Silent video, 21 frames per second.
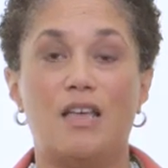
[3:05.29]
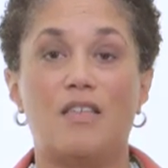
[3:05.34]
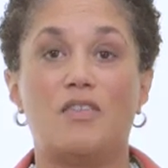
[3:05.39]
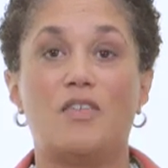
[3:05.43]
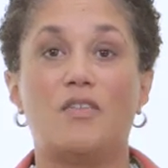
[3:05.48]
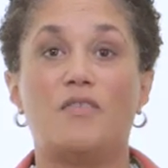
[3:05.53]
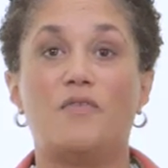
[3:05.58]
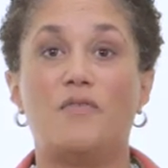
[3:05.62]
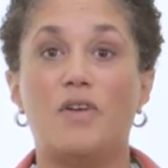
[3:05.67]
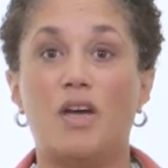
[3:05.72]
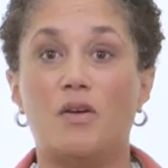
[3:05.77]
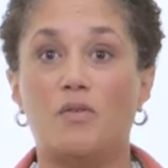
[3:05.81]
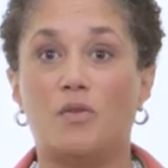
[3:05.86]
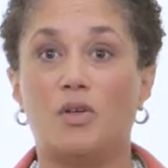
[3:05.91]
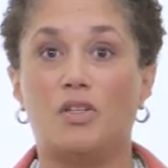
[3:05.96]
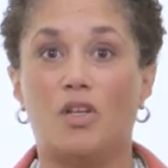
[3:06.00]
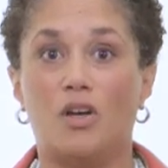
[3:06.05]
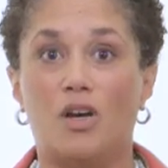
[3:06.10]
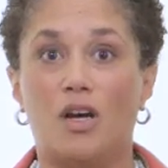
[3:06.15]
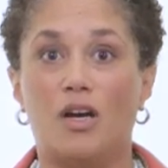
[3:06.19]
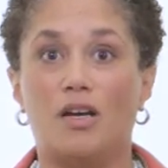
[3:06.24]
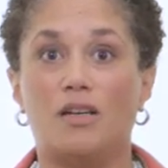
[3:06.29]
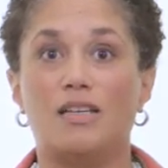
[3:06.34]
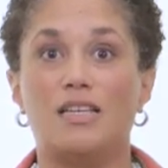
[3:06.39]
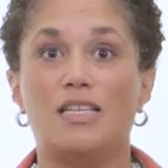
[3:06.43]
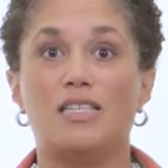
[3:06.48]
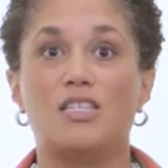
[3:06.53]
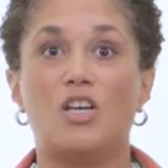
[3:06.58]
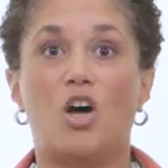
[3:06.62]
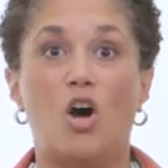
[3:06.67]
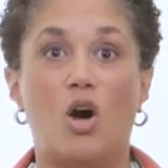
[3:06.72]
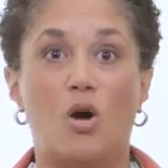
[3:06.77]
the federal law
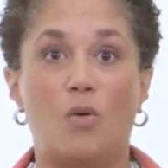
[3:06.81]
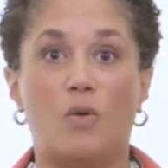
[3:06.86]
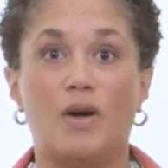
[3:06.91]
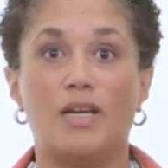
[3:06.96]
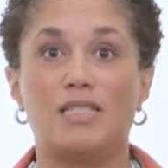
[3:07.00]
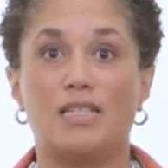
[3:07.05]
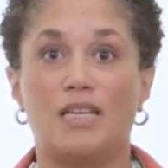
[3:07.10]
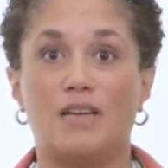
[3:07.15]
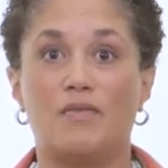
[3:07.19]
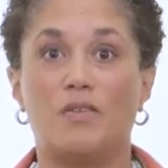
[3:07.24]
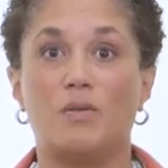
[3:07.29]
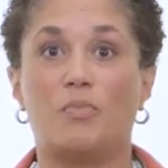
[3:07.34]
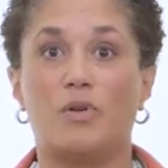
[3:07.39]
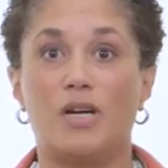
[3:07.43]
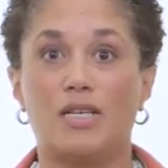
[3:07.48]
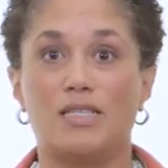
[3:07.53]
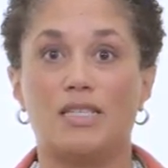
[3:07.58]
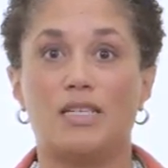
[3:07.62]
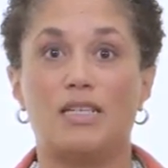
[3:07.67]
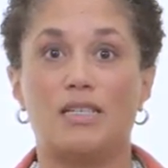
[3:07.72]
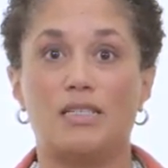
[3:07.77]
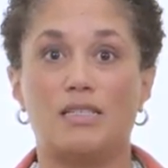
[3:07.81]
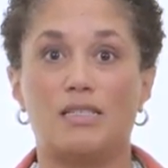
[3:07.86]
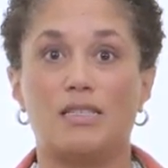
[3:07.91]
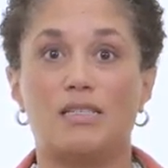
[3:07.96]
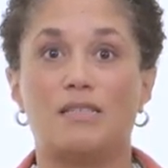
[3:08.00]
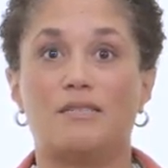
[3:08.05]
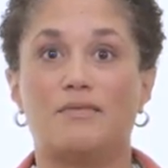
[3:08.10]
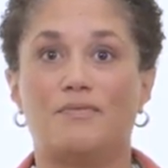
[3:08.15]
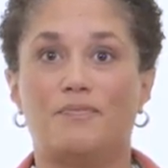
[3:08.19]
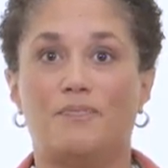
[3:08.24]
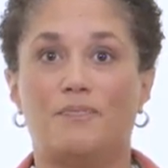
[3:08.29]
is always given precedence.